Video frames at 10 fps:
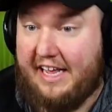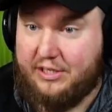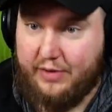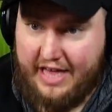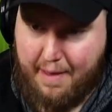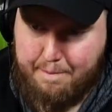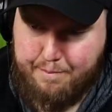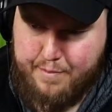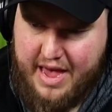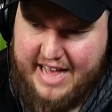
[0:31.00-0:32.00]
guys, we got
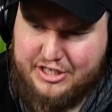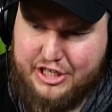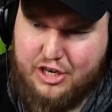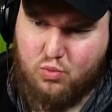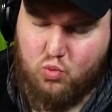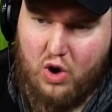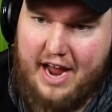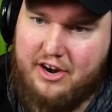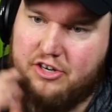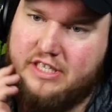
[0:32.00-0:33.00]
Magic
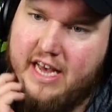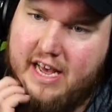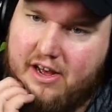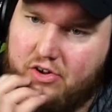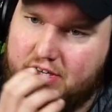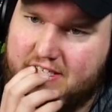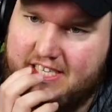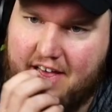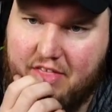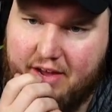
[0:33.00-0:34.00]
Riders. Now, let's
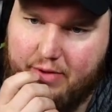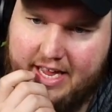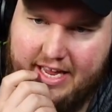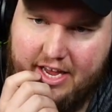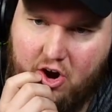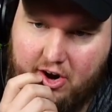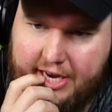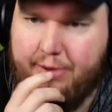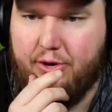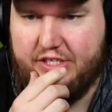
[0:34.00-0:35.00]
see. I think we can get our
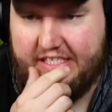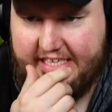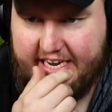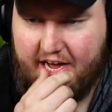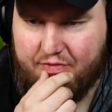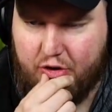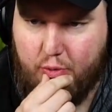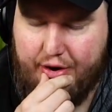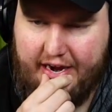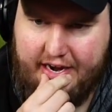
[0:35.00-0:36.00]
heroes to take out the
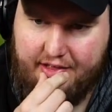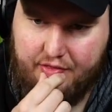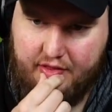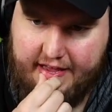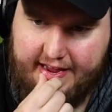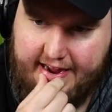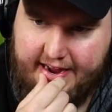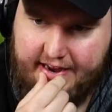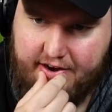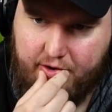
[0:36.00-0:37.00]
Queen
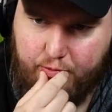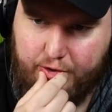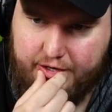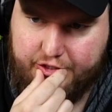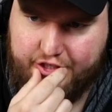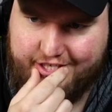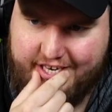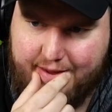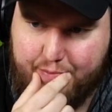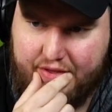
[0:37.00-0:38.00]
and Royal
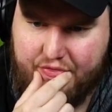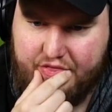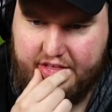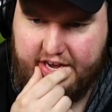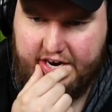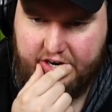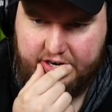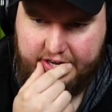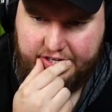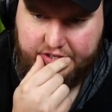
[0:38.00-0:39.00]
Champion there.
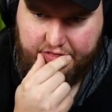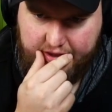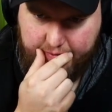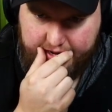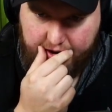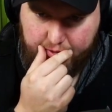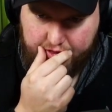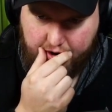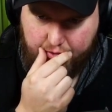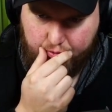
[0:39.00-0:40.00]
So I think we go
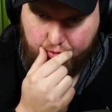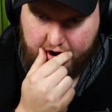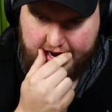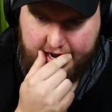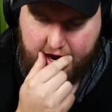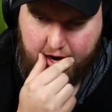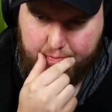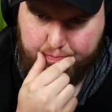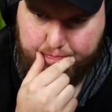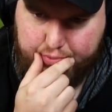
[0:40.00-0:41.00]
with our
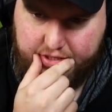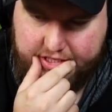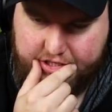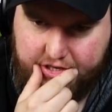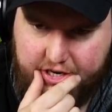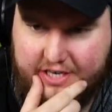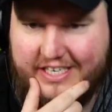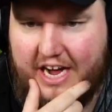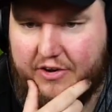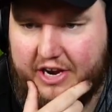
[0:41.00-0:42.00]

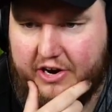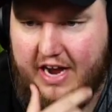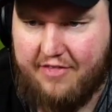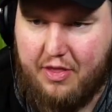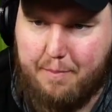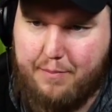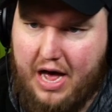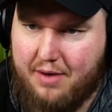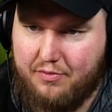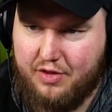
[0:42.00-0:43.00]
Blizzard down here at the
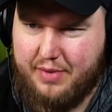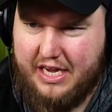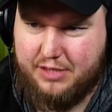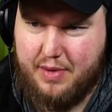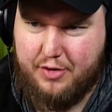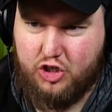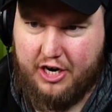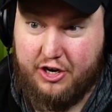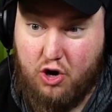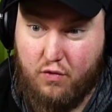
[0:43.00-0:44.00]
bottom of the base. Maybe
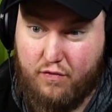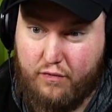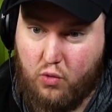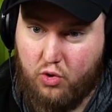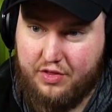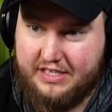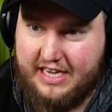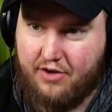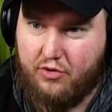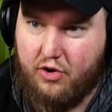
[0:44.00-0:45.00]
try to go for the
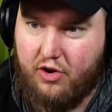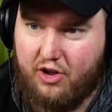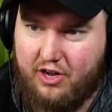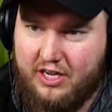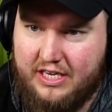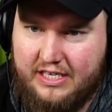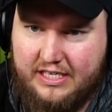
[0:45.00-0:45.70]
Town Hall.